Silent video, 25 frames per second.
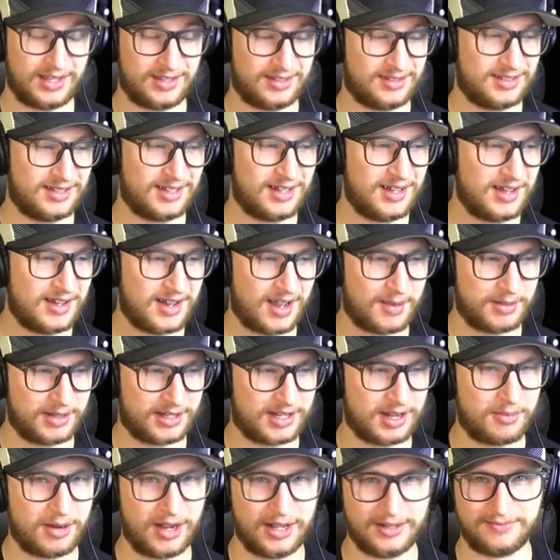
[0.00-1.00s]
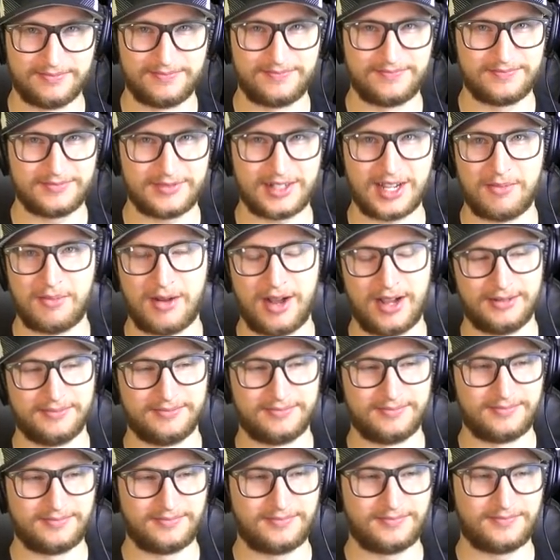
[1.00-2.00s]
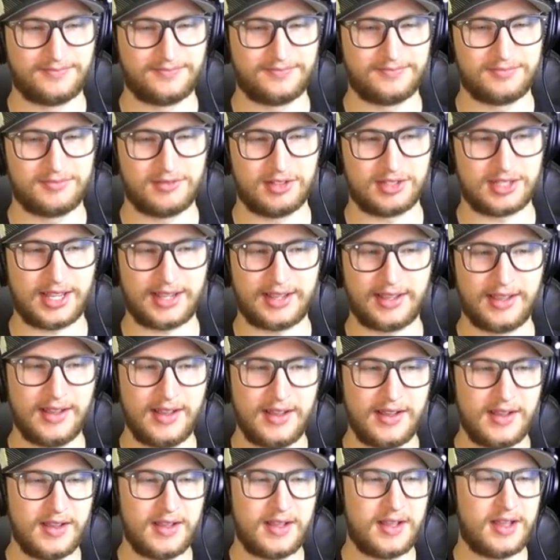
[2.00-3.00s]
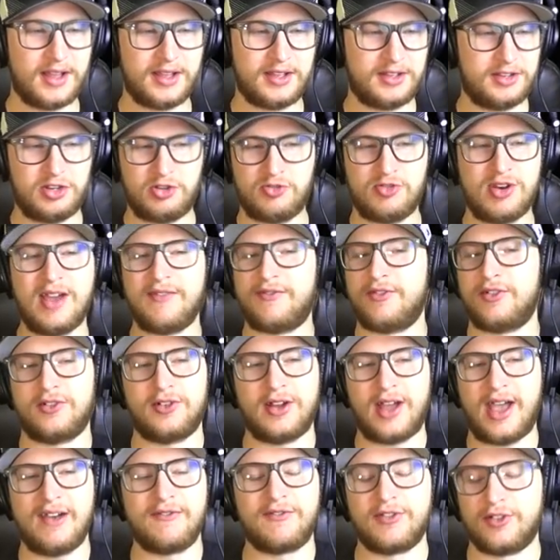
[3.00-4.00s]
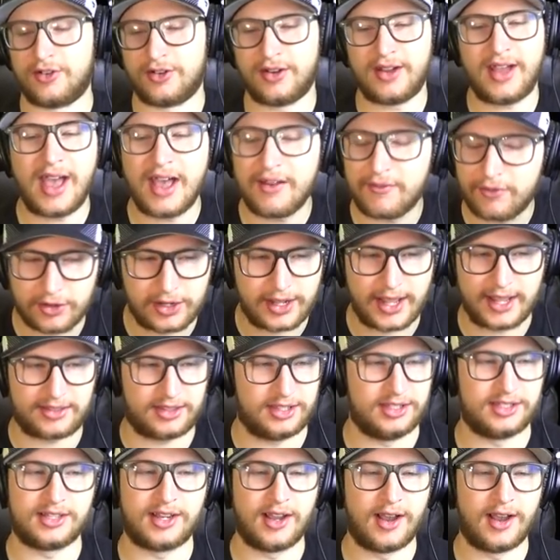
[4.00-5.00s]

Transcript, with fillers: Like, I mean, come on. Come on. There's like, you never, ever, ever get this